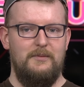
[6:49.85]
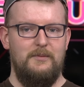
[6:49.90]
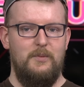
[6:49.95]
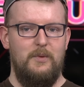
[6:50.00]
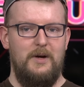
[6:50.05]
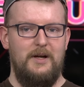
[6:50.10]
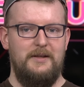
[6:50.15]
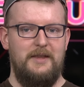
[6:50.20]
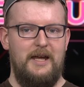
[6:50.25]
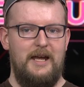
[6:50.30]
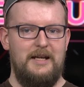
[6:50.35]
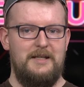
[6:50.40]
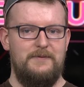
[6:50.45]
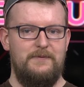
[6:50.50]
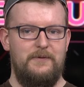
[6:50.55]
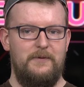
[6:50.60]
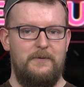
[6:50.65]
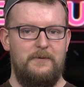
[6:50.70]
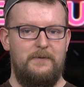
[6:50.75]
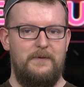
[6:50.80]
Well, thanks
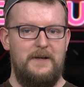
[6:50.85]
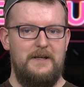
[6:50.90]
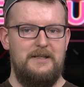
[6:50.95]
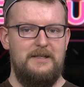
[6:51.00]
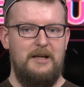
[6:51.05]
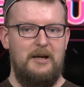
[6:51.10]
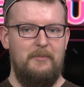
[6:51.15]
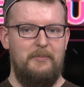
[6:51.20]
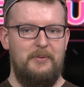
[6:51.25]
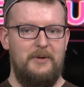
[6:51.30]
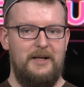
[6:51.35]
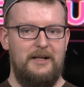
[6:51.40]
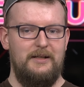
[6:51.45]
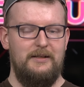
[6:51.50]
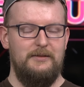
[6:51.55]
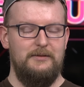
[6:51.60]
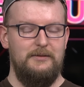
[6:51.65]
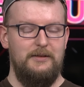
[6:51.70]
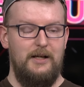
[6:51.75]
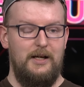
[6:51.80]
for feed dumping.
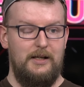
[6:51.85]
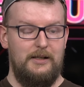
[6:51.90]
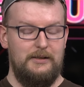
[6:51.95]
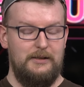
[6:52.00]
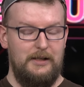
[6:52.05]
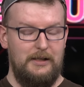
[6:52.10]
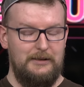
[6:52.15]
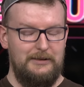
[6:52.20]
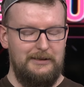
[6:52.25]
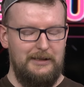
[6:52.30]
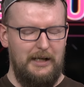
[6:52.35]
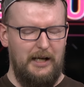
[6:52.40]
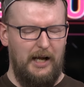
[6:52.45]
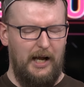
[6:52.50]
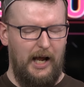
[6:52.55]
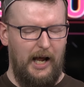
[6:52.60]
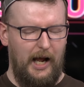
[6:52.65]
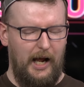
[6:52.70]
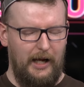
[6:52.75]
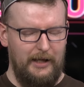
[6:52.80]

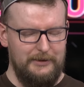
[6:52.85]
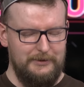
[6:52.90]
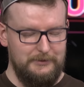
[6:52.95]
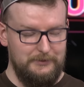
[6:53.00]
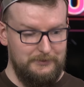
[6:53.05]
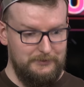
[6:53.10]
Mmm.